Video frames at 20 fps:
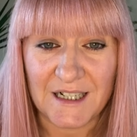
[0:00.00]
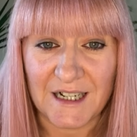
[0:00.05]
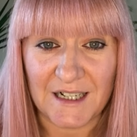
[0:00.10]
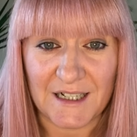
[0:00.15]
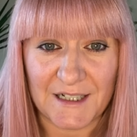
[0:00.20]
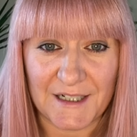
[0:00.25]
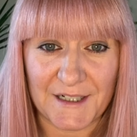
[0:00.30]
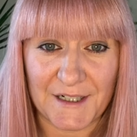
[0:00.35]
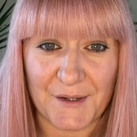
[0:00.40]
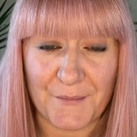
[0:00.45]

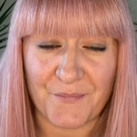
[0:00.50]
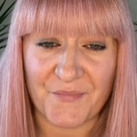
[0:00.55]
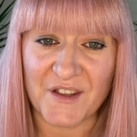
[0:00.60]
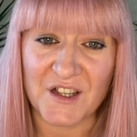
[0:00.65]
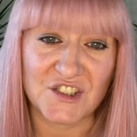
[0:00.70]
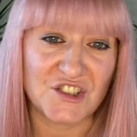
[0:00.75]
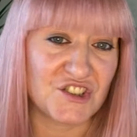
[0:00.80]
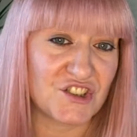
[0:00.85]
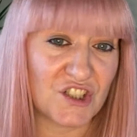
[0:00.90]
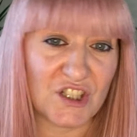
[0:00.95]

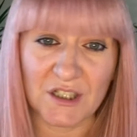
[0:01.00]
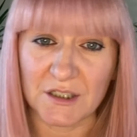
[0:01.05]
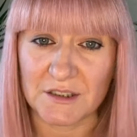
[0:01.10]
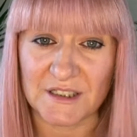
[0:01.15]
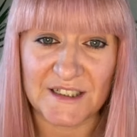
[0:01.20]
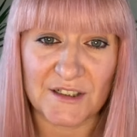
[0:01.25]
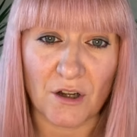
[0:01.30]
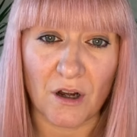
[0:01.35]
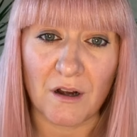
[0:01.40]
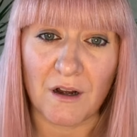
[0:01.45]
It's
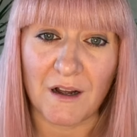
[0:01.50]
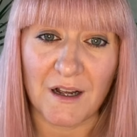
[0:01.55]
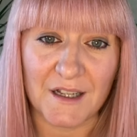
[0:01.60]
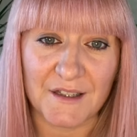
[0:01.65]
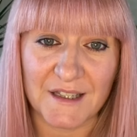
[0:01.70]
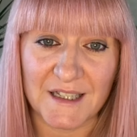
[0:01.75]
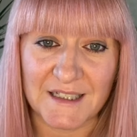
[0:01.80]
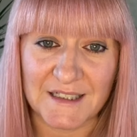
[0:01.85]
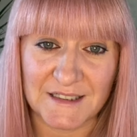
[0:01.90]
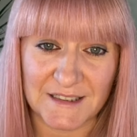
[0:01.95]
certainly not at
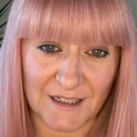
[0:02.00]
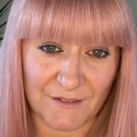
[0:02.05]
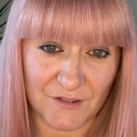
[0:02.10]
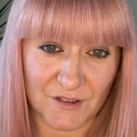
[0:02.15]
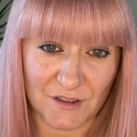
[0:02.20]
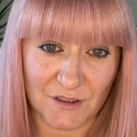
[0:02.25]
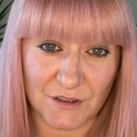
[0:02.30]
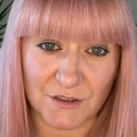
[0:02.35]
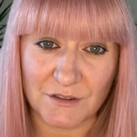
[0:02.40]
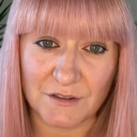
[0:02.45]
this
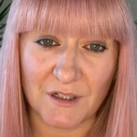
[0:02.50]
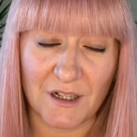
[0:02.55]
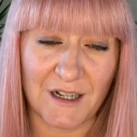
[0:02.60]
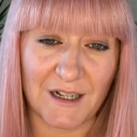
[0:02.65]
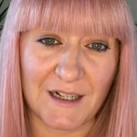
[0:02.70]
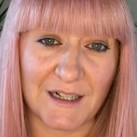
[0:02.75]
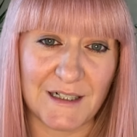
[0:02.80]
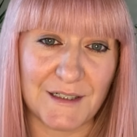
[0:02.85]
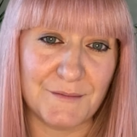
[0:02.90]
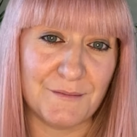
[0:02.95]
level
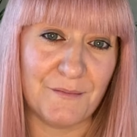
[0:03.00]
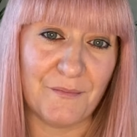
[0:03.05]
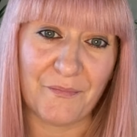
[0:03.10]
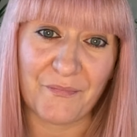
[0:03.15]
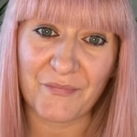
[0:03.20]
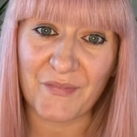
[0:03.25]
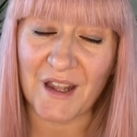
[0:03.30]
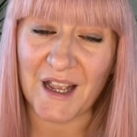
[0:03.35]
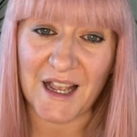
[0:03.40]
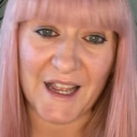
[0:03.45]

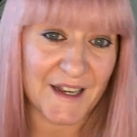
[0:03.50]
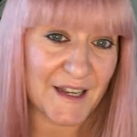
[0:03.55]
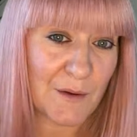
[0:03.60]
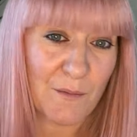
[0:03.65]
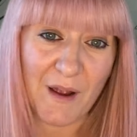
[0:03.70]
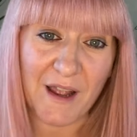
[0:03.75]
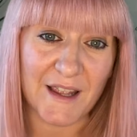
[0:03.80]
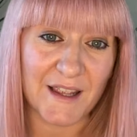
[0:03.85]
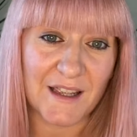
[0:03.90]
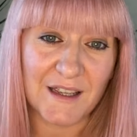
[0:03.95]

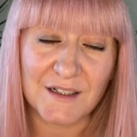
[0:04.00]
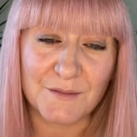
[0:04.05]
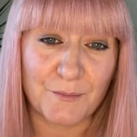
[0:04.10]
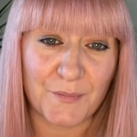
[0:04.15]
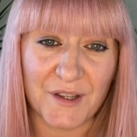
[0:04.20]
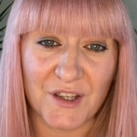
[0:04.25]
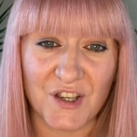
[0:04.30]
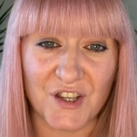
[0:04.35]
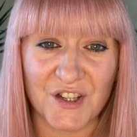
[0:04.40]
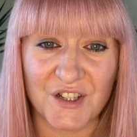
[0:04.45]
anyway,
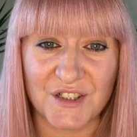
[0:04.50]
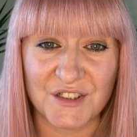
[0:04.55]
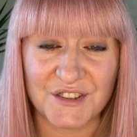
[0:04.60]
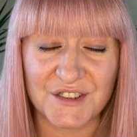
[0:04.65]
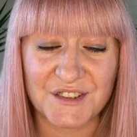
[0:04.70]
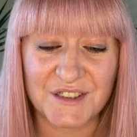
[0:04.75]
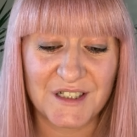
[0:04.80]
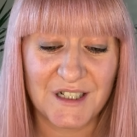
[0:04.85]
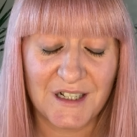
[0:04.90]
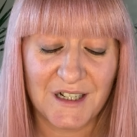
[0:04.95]

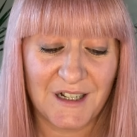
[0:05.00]
because